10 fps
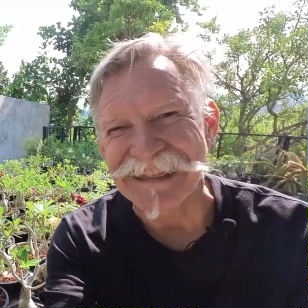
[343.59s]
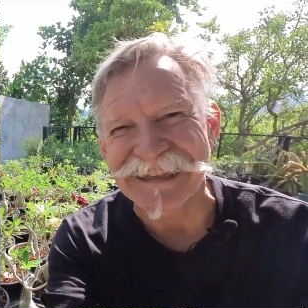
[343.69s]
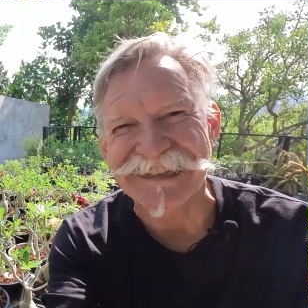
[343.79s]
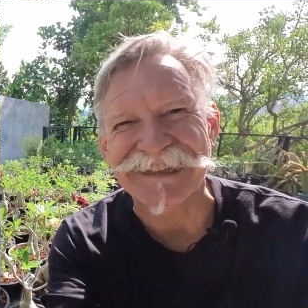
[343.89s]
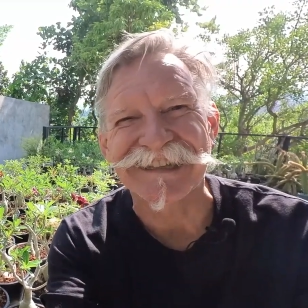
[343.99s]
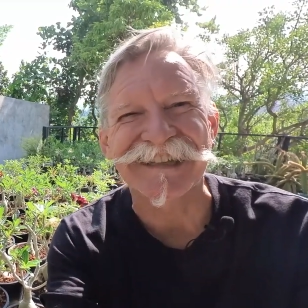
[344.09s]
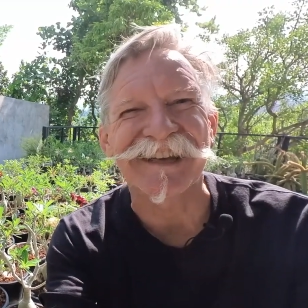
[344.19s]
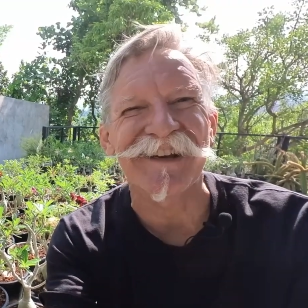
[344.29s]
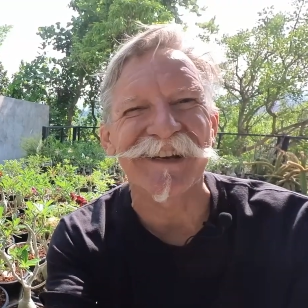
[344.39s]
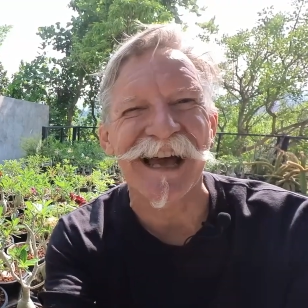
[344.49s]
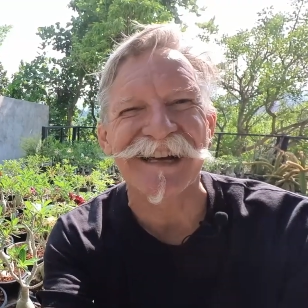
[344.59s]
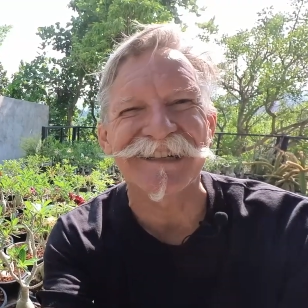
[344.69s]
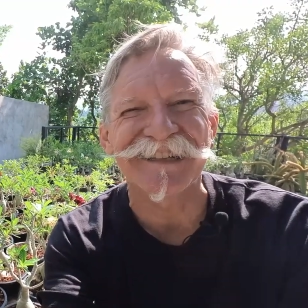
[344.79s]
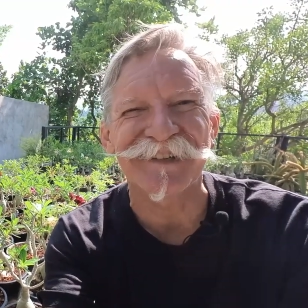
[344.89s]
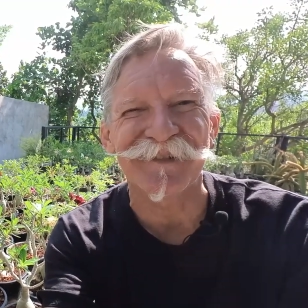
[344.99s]
This is the
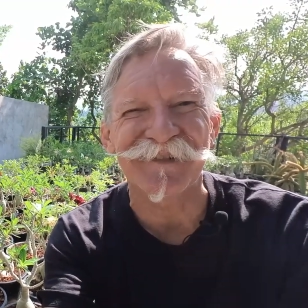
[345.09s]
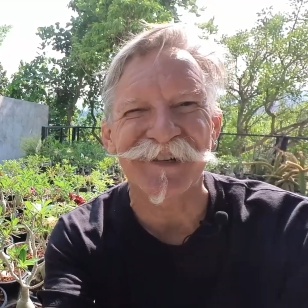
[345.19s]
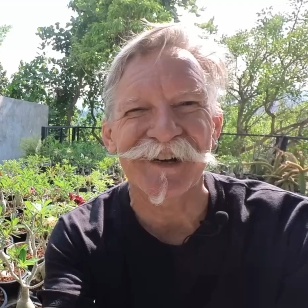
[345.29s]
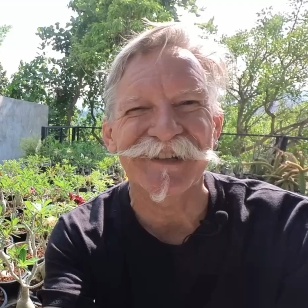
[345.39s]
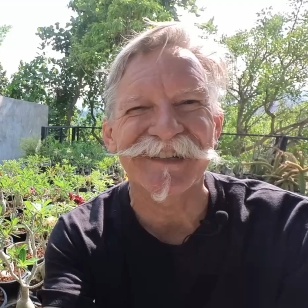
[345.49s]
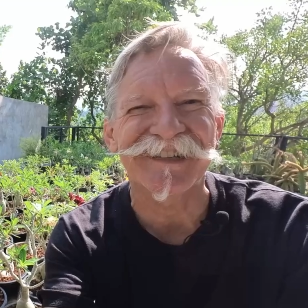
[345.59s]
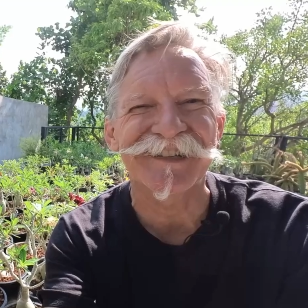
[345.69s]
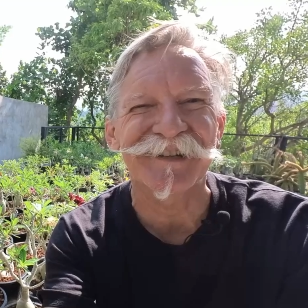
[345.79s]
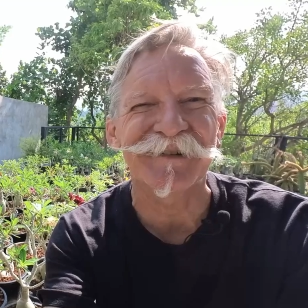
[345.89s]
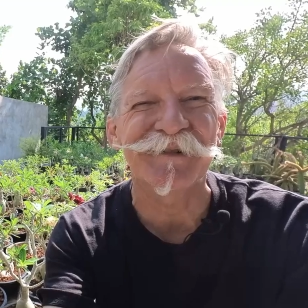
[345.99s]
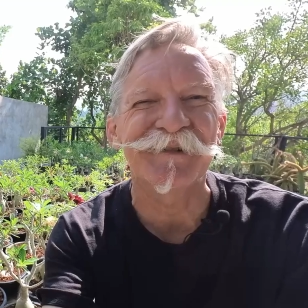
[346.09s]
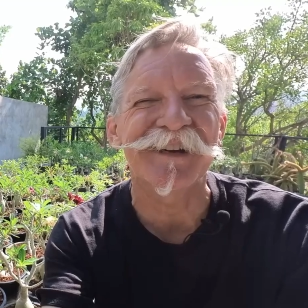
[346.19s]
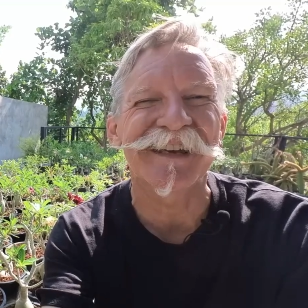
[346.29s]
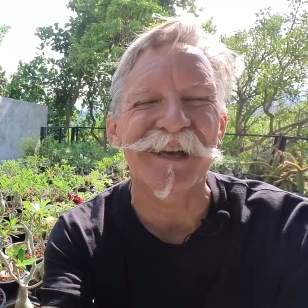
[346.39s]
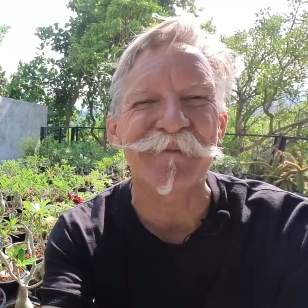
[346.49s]
location that we've chosen
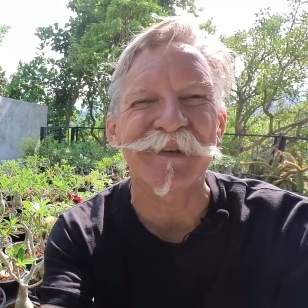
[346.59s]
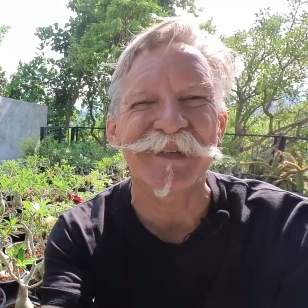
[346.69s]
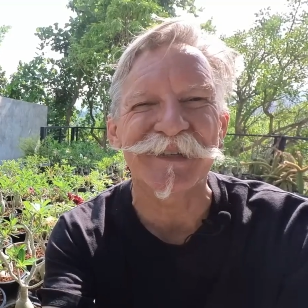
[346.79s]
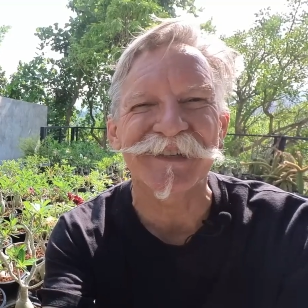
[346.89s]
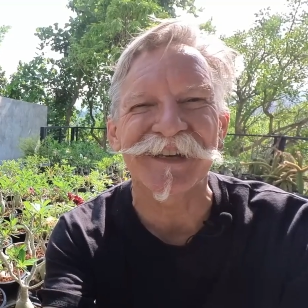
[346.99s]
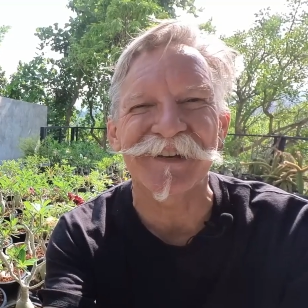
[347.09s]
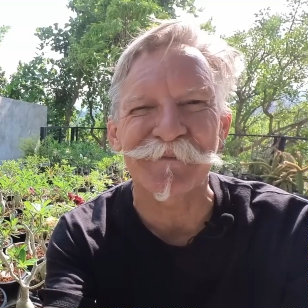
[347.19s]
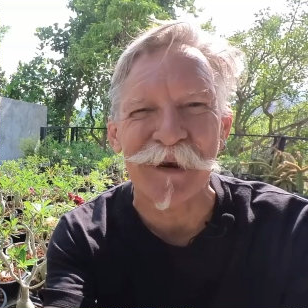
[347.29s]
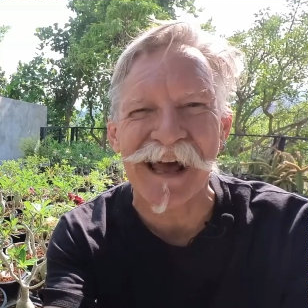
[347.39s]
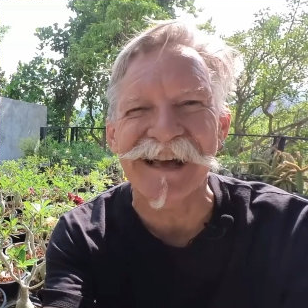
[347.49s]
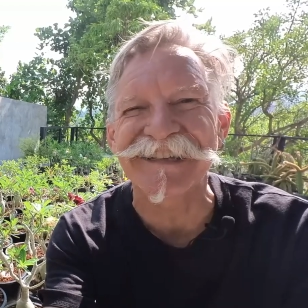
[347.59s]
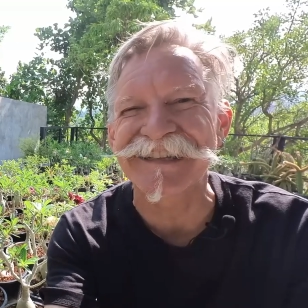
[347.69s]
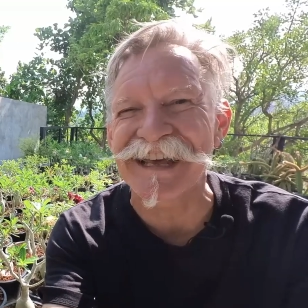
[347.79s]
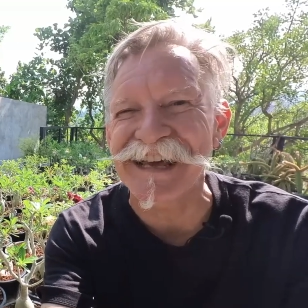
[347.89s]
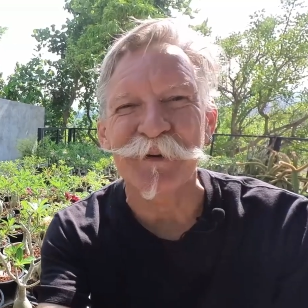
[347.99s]
to keep these
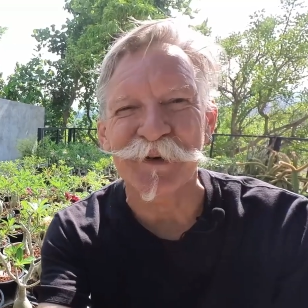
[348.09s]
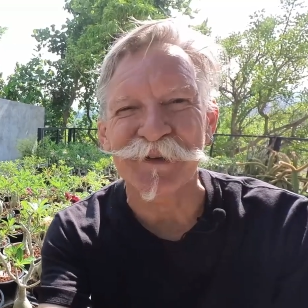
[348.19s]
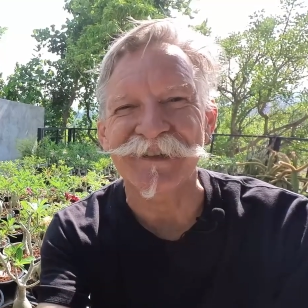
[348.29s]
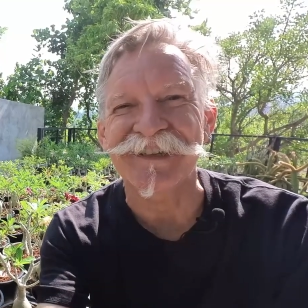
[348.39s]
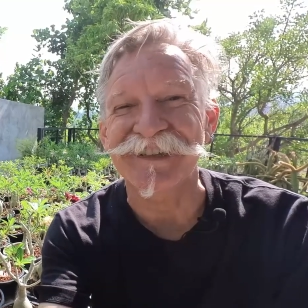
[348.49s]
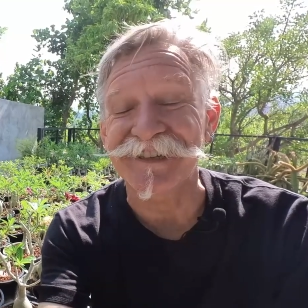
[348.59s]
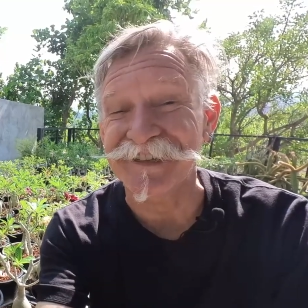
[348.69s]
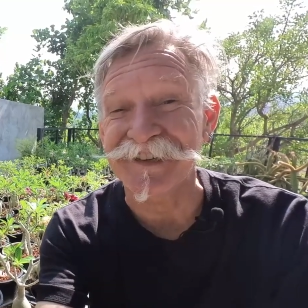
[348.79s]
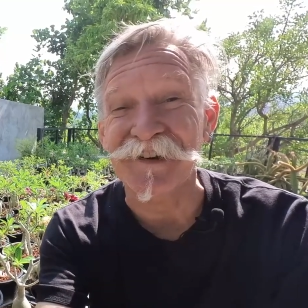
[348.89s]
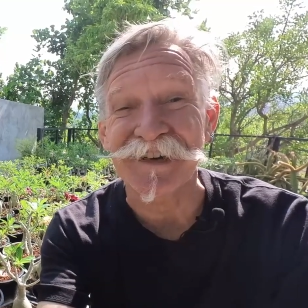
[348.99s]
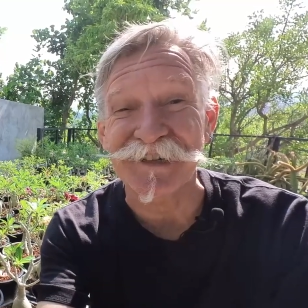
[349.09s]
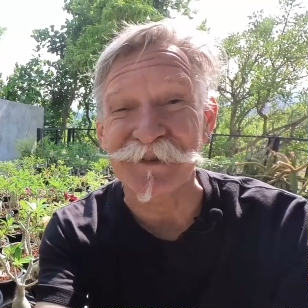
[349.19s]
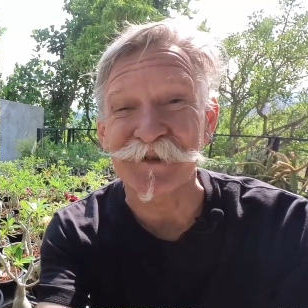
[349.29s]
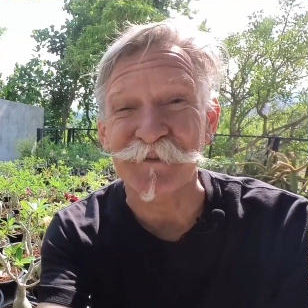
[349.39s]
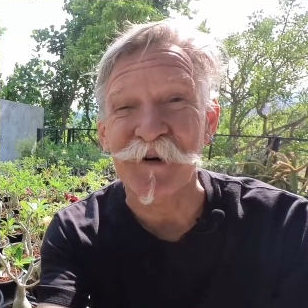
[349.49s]
plants because it's just an
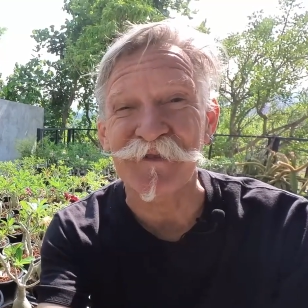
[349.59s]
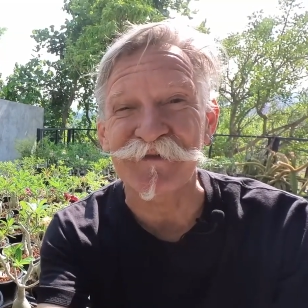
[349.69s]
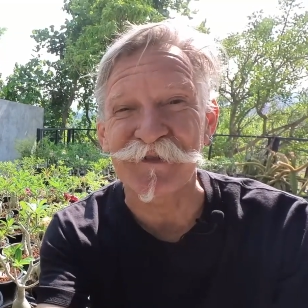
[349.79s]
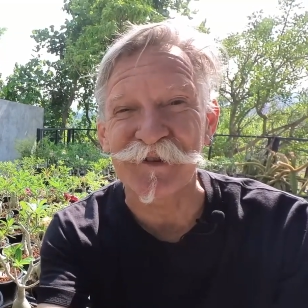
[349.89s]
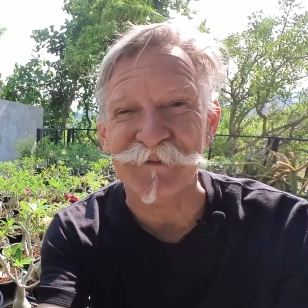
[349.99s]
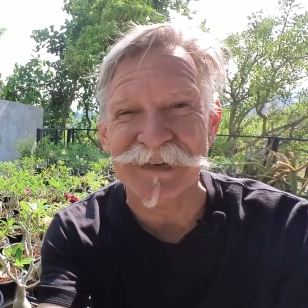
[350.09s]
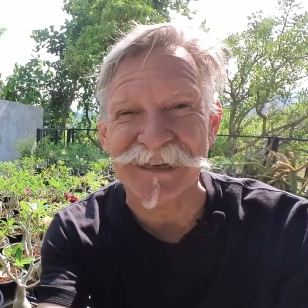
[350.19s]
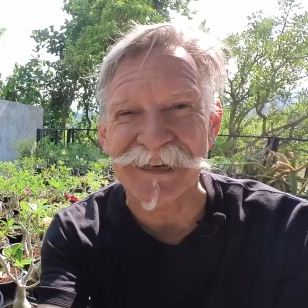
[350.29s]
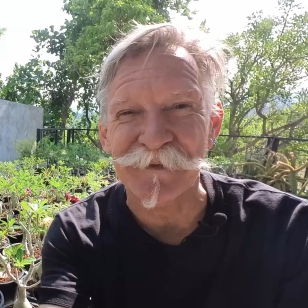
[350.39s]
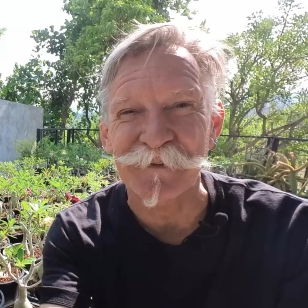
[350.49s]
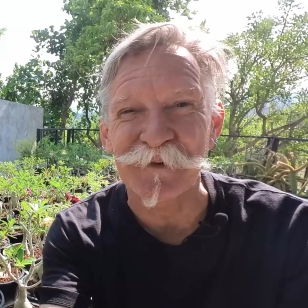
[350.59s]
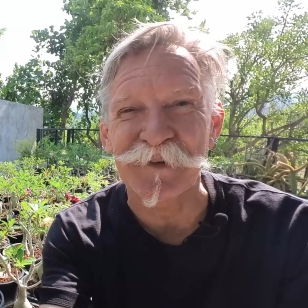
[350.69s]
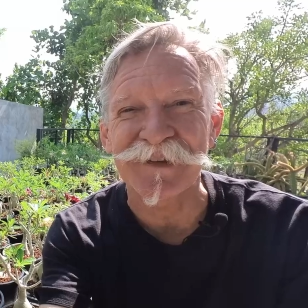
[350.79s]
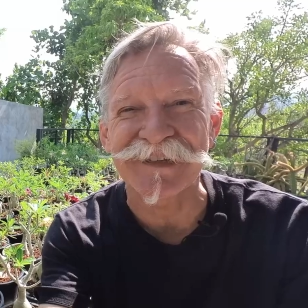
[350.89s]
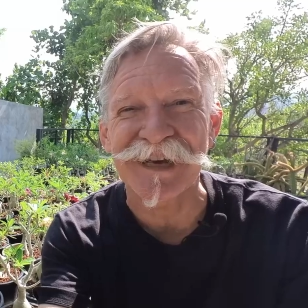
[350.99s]
ideal spot for them. We can keep them
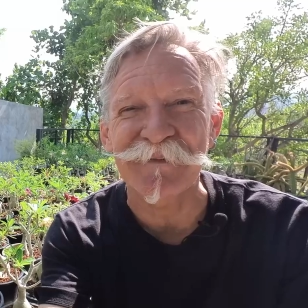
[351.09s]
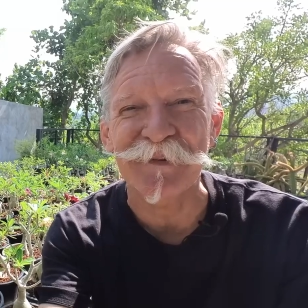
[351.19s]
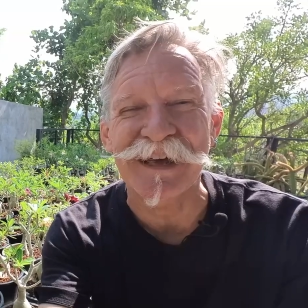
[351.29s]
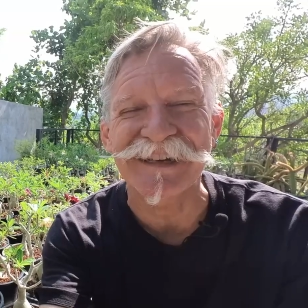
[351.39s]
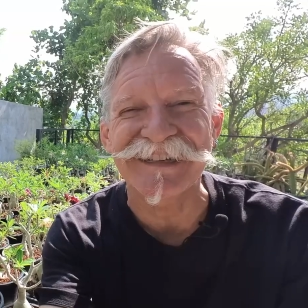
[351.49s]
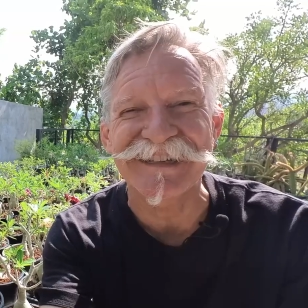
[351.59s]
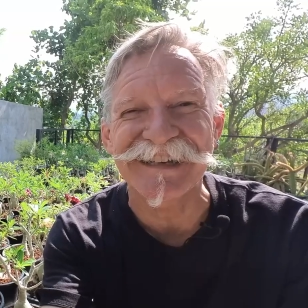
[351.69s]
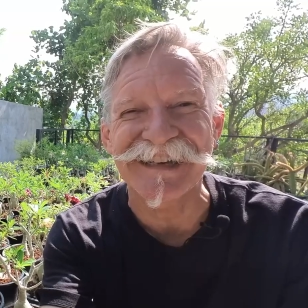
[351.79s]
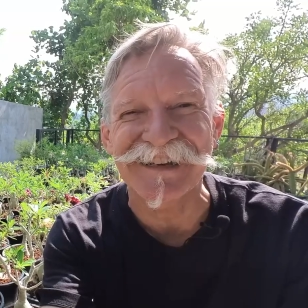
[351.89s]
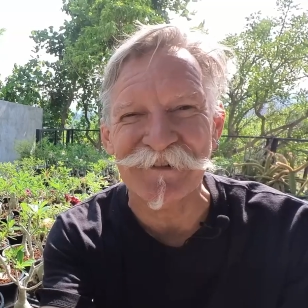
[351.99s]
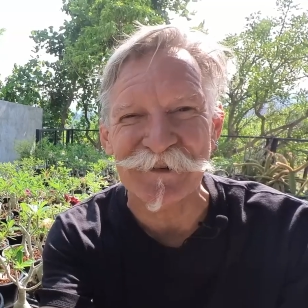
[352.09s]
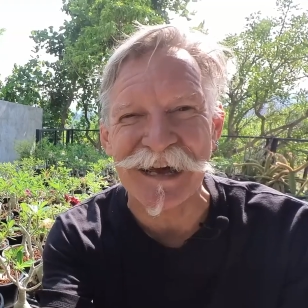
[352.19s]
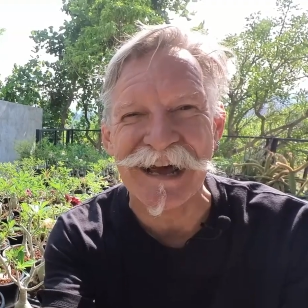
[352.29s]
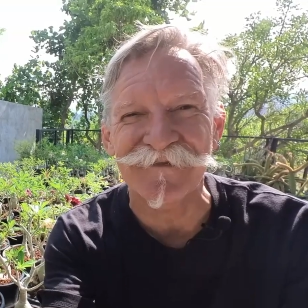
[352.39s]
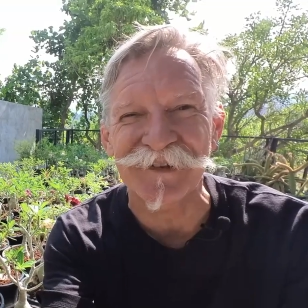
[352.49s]
all in the same place and
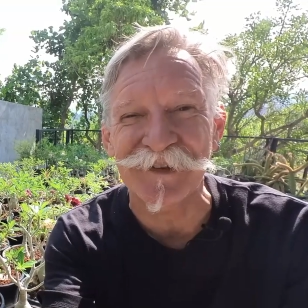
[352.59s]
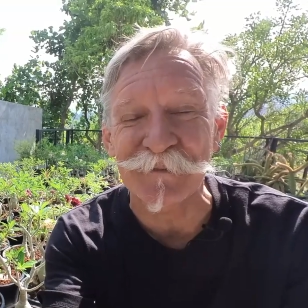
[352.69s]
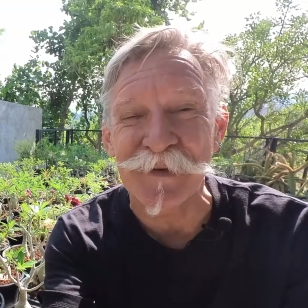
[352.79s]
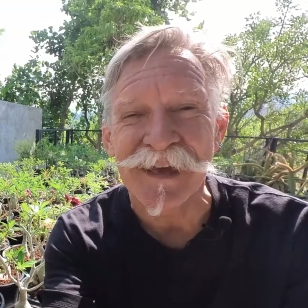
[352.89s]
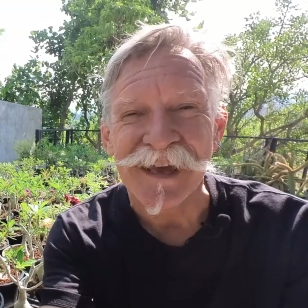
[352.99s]
look after them,